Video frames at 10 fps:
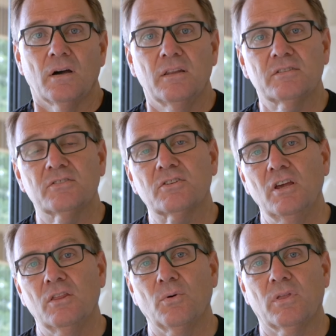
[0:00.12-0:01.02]
Hi, this is
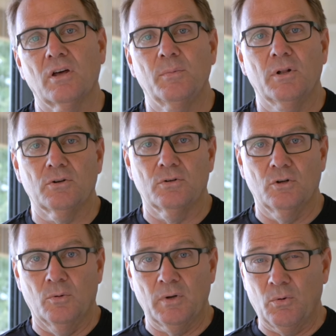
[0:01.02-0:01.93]
Keith with How to Build Your Own
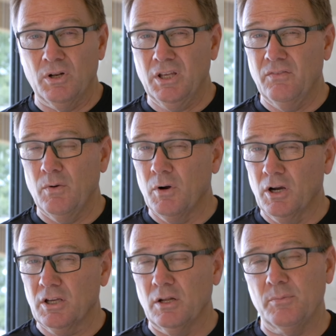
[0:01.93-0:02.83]
Home, and I want to give a
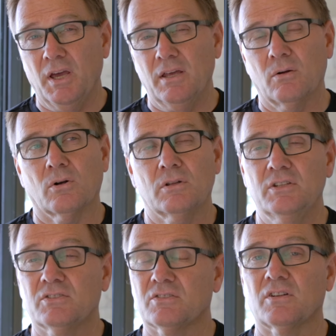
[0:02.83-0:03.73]
market update or at
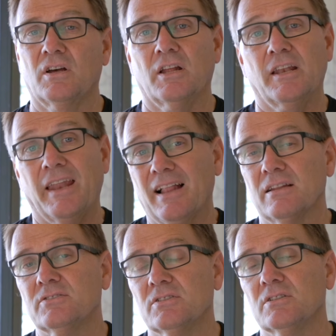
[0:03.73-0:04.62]
least an
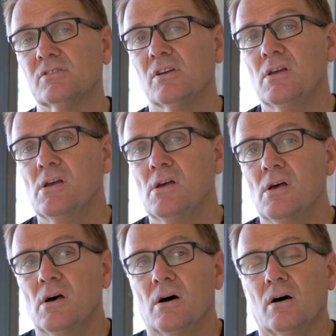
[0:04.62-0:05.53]
analysis
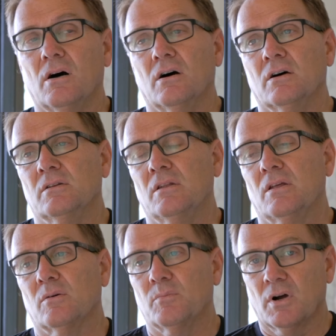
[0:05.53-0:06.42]
on
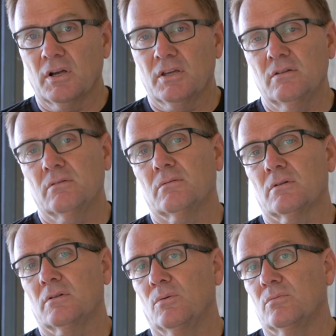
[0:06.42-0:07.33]
the market,
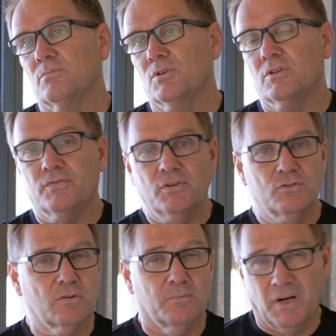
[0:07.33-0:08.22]
what the
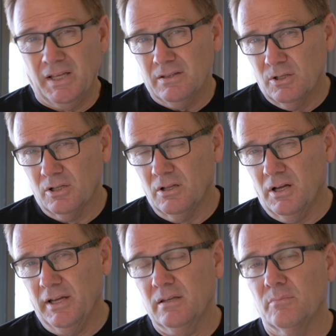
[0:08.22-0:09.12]
future might look
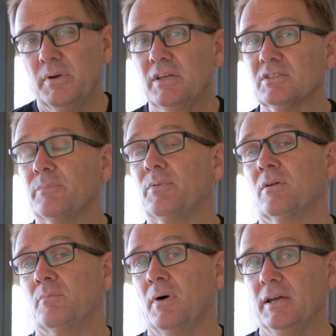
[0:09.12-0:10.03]
like based
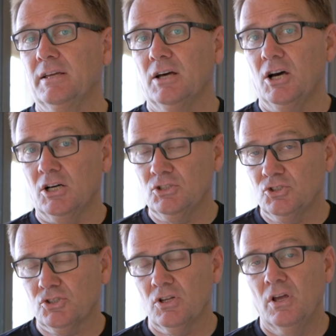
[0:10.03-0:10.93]
upon my
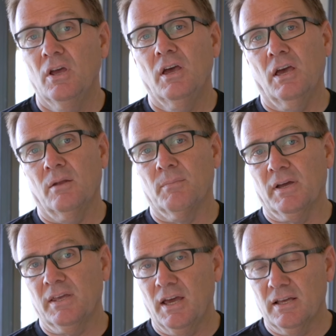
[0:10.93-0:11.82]
hunch and
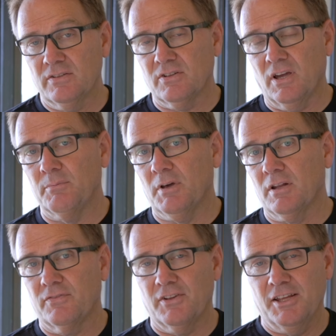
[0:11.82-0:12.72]
my guess. I'm not
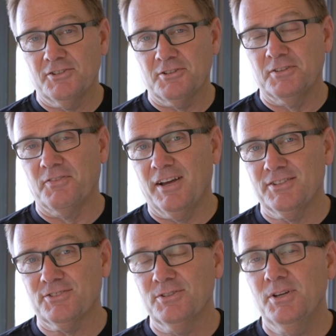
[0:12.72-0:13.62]
a financial
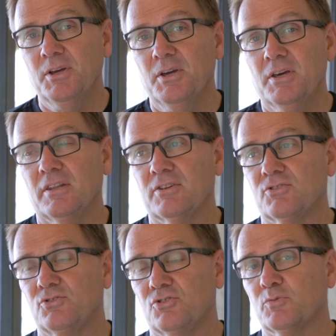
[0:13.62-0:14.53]
advisor.
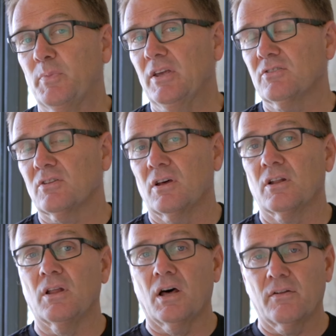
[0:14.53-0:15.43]
This is just based on
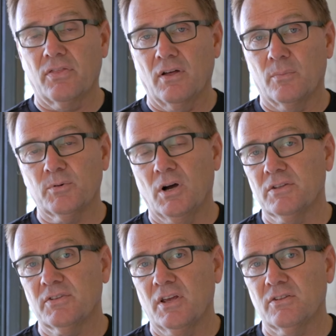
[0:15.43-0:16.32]
a lot of thought
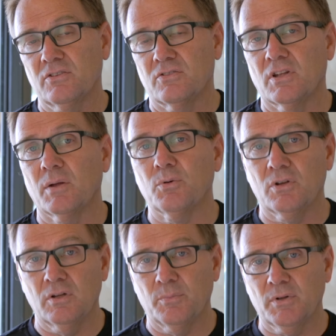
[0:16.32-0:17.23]
processes that I put
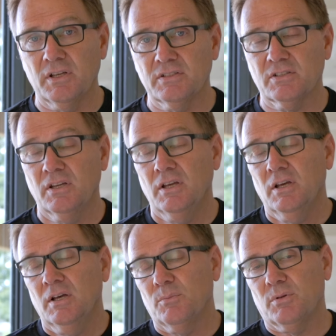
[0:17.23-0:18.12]
into place,
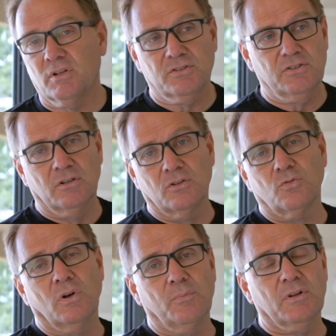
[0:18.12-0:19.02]
plus, you know,
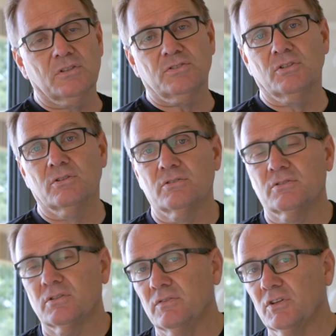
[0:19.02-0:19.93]
20 plus
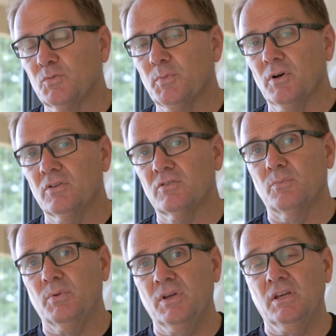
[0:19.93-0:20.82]
years of experience
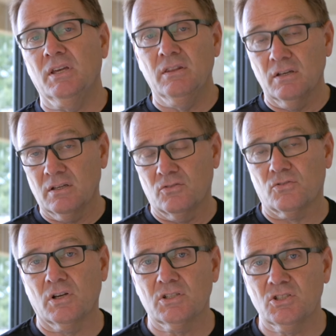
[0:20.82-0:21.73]
being in the
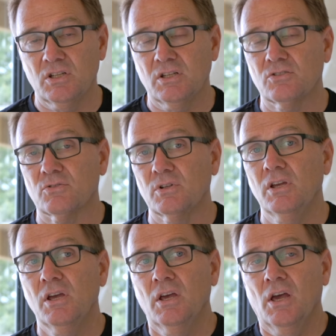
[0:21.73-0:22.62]
construction industry
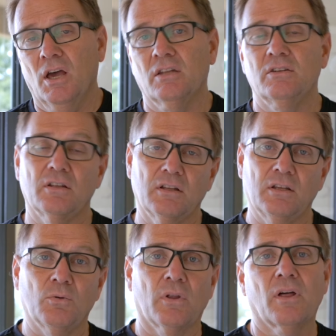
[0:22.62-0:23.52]
and
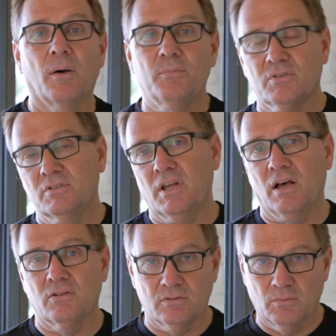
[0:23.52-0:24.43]
dealing with ups and
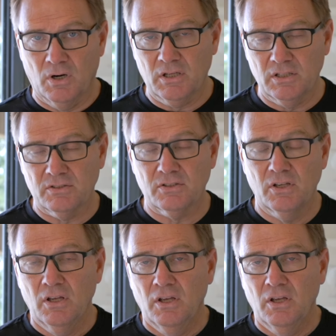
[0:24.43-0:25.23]
downs in markets.